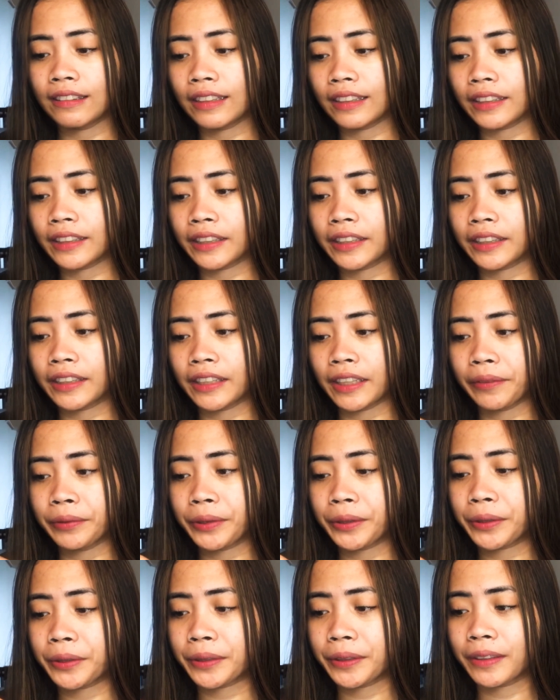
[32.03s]
the
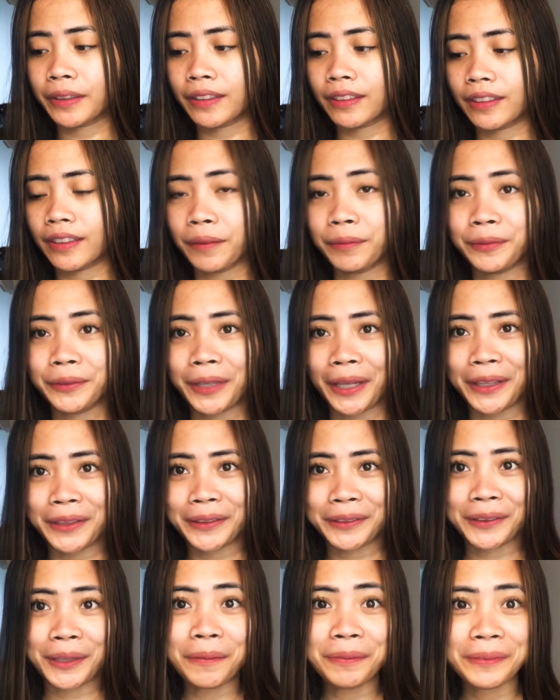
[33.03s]

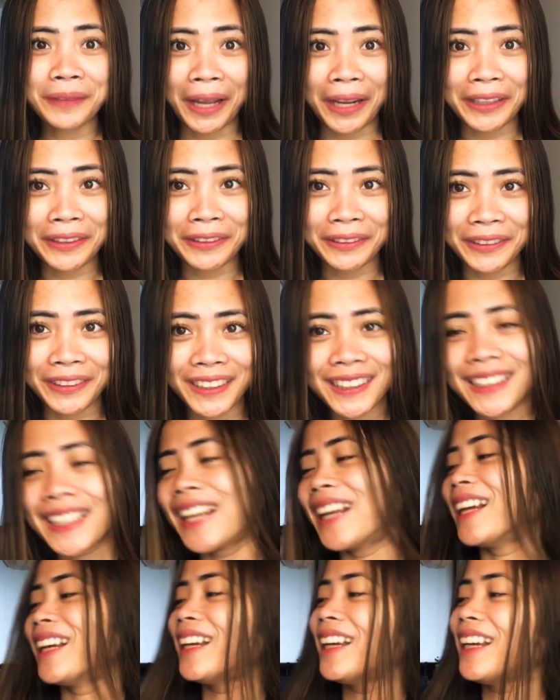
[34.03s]
subtitles,
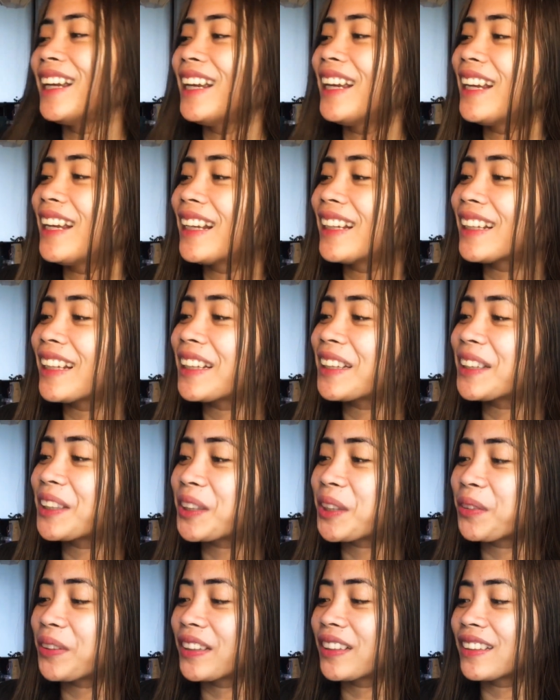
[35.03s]
the
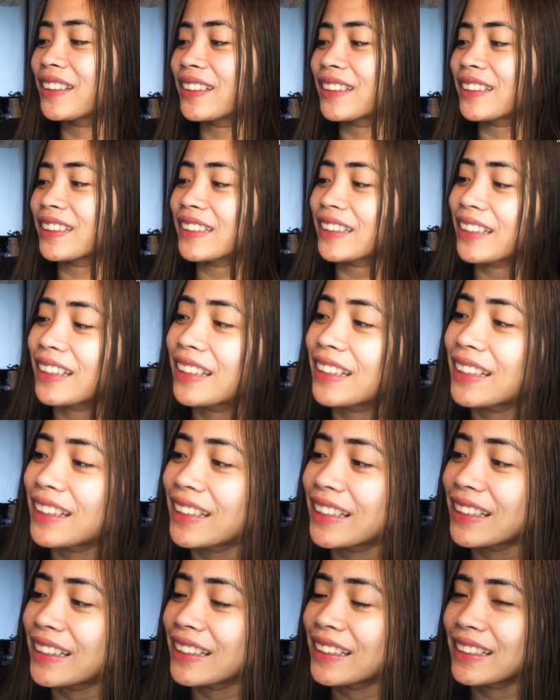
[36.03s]
description here
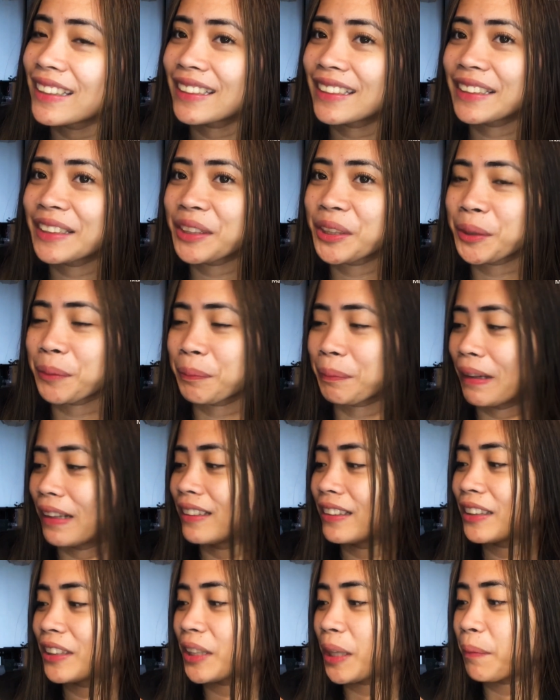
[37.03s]
is in
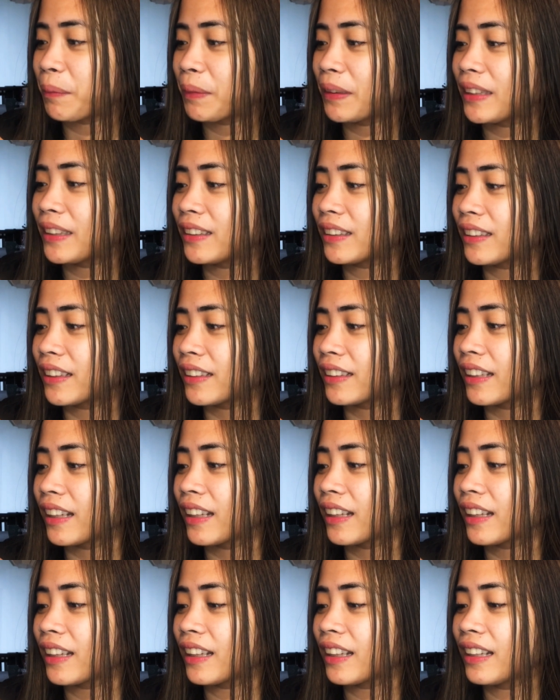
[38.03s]
Japanese, I
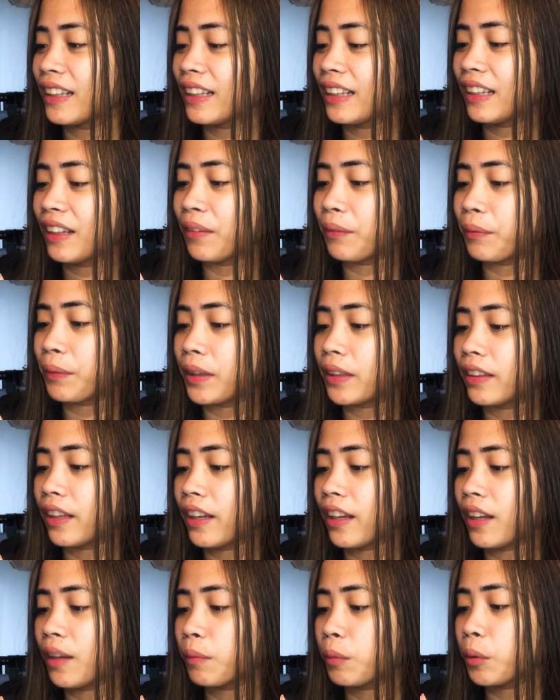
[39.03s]
think. But
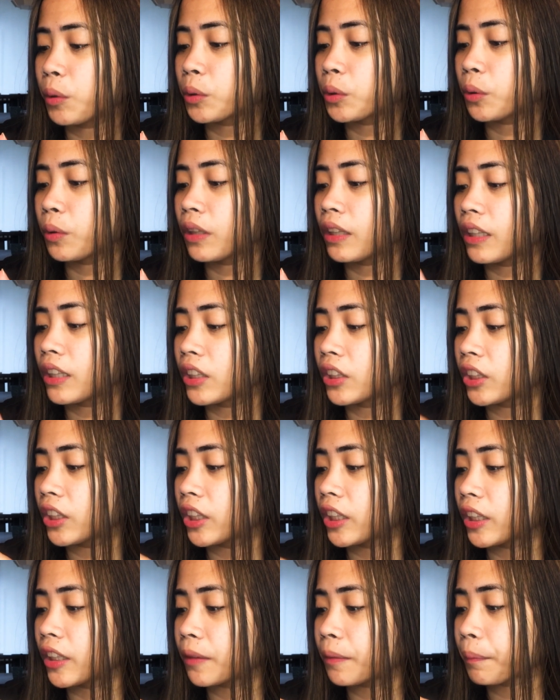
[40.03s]
they have also English
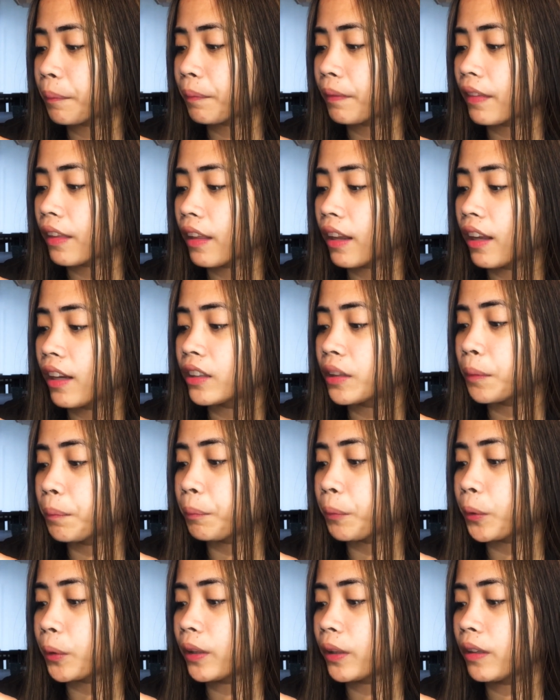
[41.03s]
here. It is
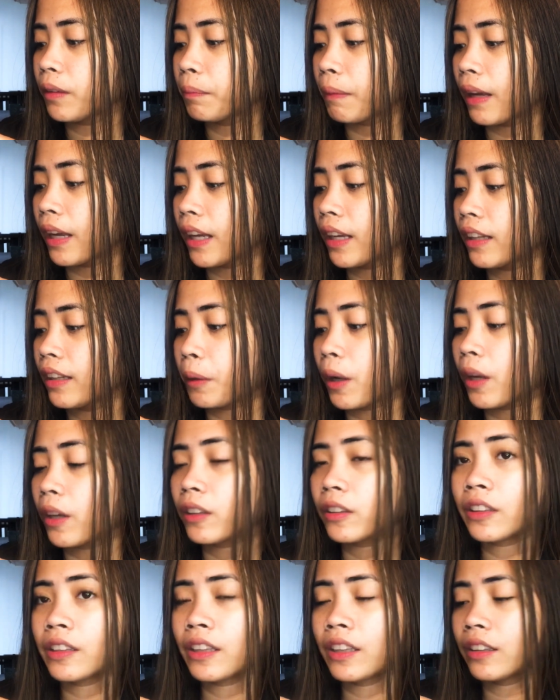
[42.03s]
imported by
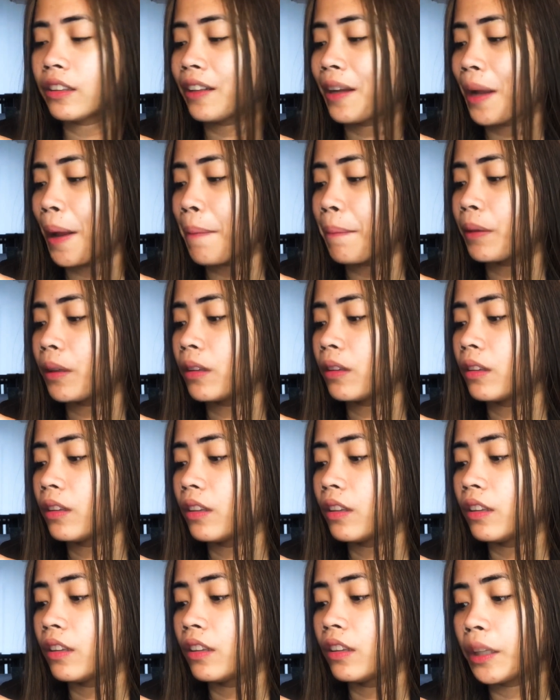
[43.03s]
Procter & Gamble,
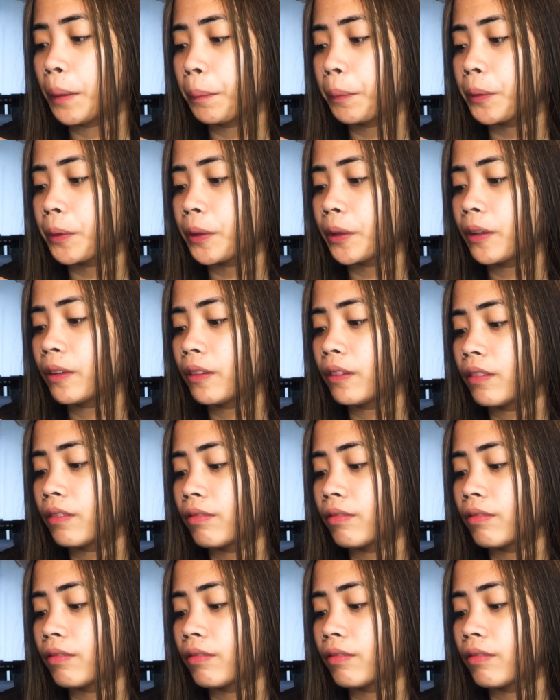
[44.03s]
Singapore.